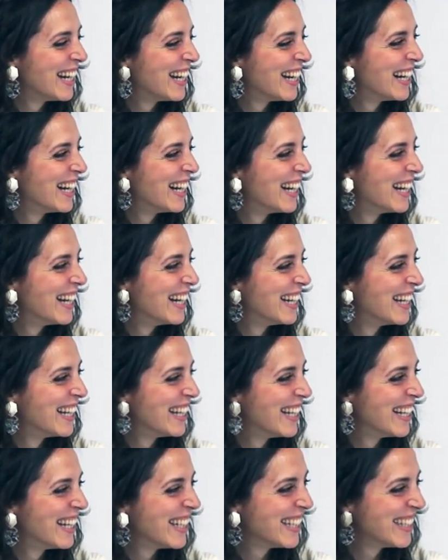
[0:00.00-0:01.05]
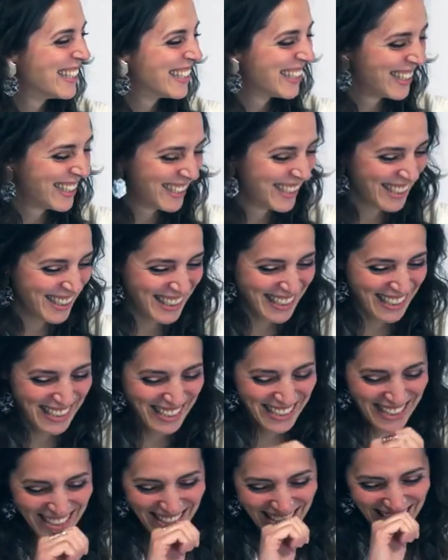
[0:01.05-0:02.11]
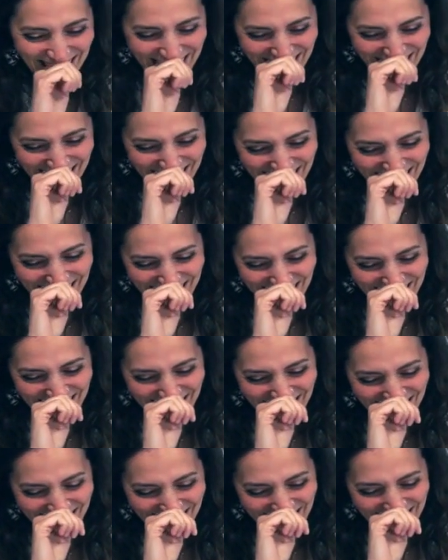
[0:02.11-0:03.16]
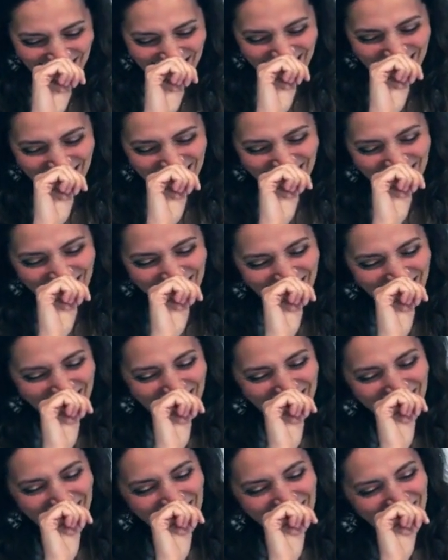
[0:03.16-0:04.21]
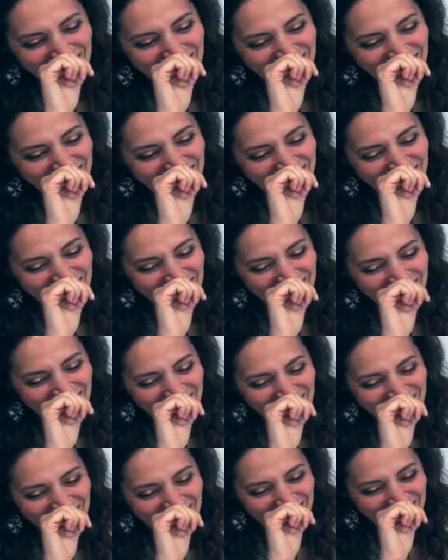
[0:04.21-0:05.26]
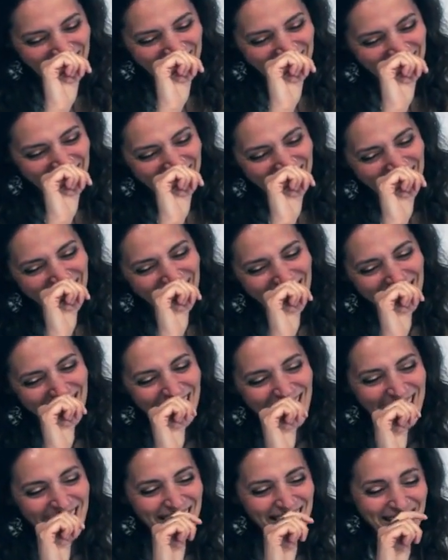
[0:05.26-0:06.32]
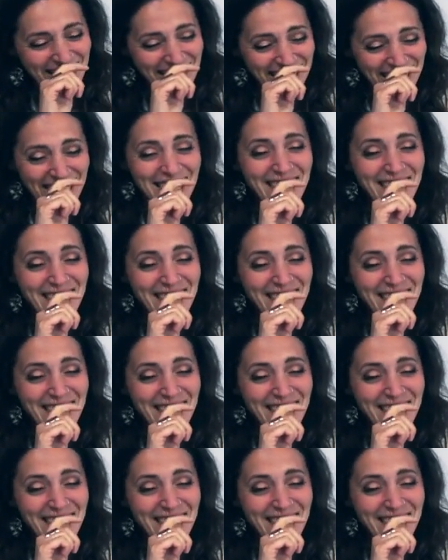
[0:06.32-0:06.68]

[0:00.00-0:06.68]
This person isn't speaking.